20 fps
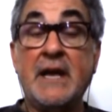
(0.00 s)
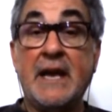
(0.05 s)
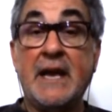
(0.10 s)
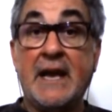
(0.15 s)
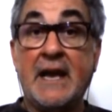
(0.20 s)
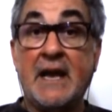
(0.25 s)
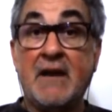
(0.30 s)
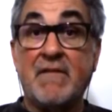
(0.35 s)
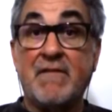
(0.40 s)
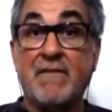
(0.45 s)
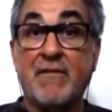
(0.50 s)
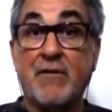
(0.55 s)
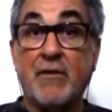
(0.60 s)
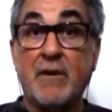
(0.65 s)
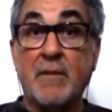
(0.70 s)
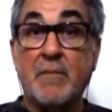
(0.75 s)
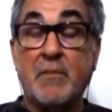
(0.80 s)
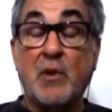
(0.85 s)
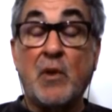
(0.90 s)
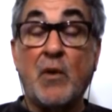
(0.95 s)
and for
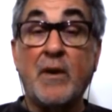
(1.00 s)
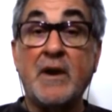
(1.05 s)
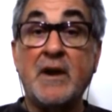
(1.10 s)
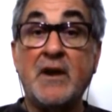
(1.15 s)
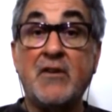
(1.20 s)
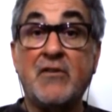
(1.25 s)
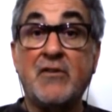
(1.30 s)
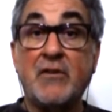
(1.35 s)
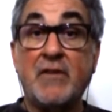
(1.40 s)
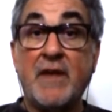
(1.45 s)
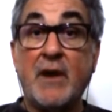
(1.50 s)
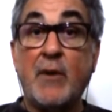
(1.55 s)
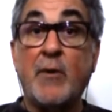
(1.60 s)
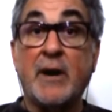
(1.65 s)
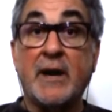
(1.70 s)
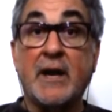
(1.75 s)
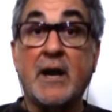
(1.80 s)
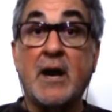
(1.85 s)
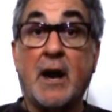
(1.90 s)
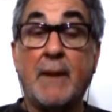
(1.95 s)
employees who they
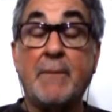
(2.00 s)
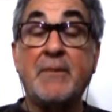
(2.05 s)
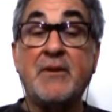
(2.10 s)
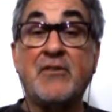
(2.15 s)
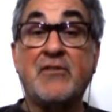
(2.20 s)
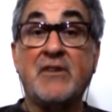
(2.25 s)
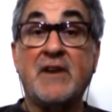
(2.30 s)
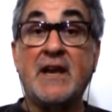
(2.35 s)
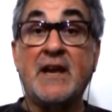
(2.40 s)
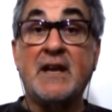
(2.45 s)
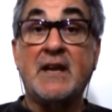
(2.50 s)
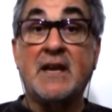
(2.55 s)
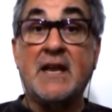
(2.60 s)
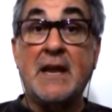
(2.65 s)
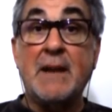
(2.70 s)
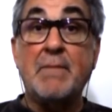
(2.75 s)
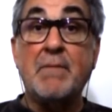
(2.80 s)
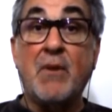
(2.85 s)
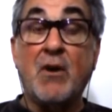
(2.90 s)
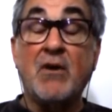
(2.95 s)
want to compensate and
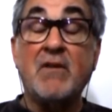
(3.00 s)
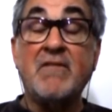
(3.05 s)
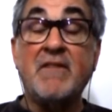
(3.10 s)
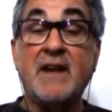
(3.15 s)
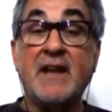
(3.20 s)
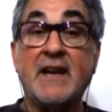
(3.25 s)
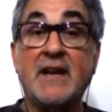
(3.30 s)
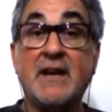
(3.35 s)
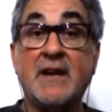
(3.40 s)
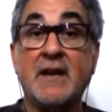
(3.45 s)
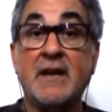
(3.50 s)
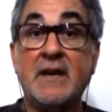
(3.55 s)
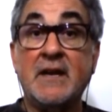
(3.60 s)
keep motivated